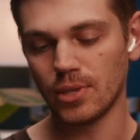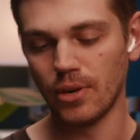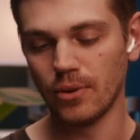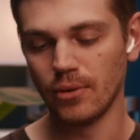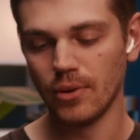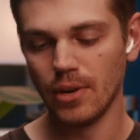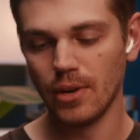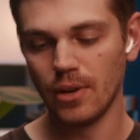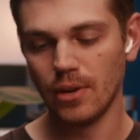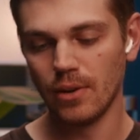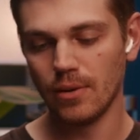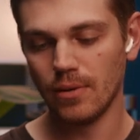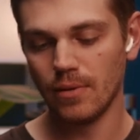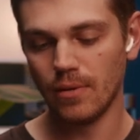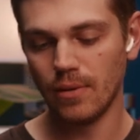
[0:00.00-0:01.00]
So
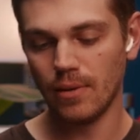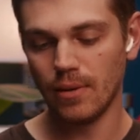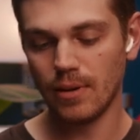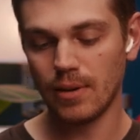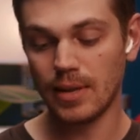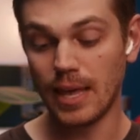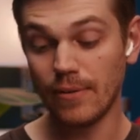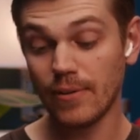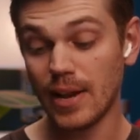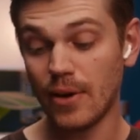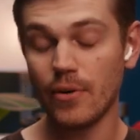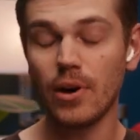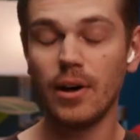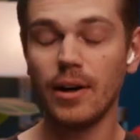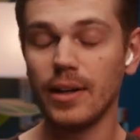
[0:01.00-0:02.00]
given
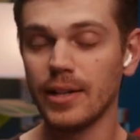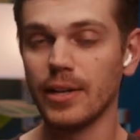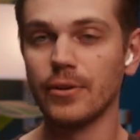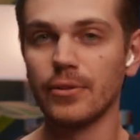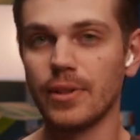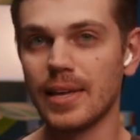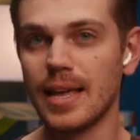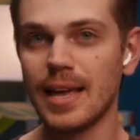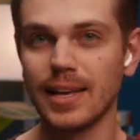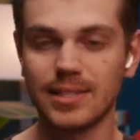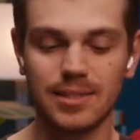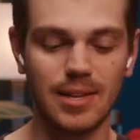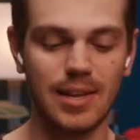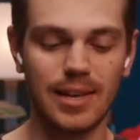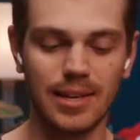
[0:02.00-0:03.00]
how hollow the
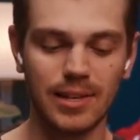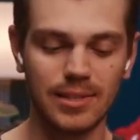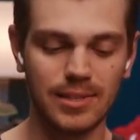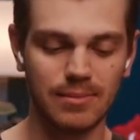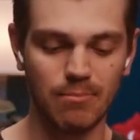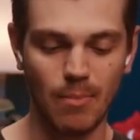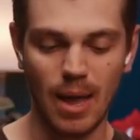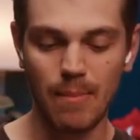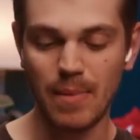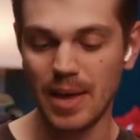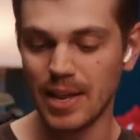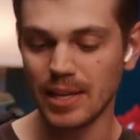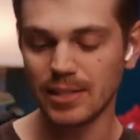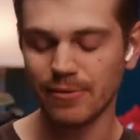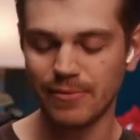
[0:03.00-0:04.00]
EST is,
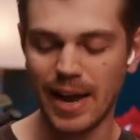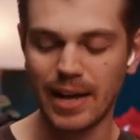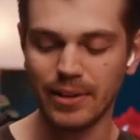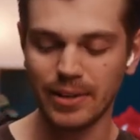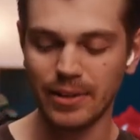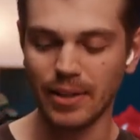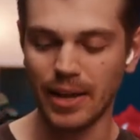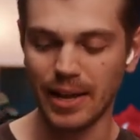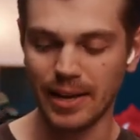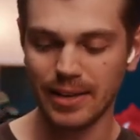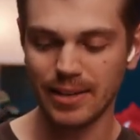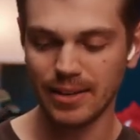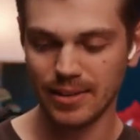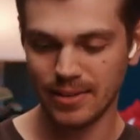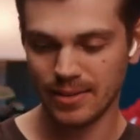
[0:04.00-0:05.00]
maybe it is a valid,
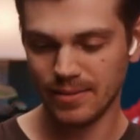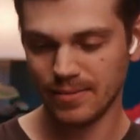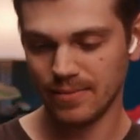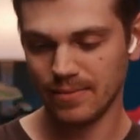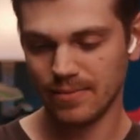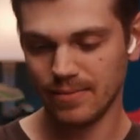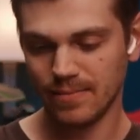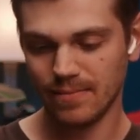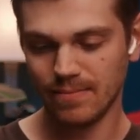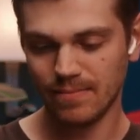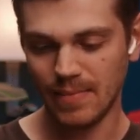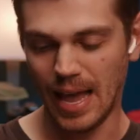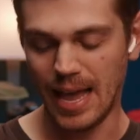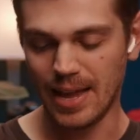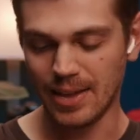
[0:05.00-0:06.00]
like,
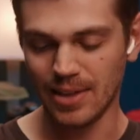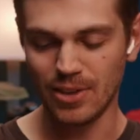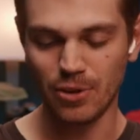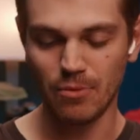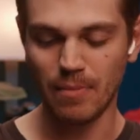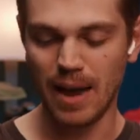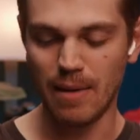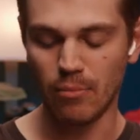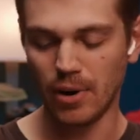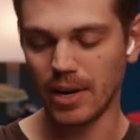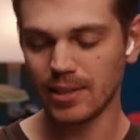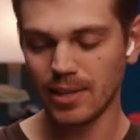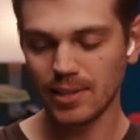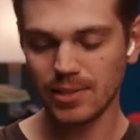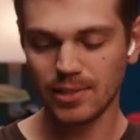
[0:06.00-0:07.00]
hey, you might
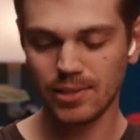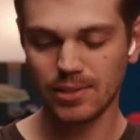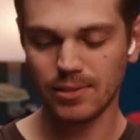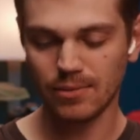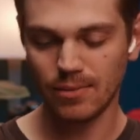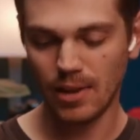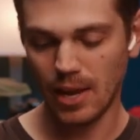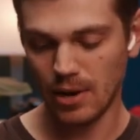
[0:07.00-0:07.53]
break this.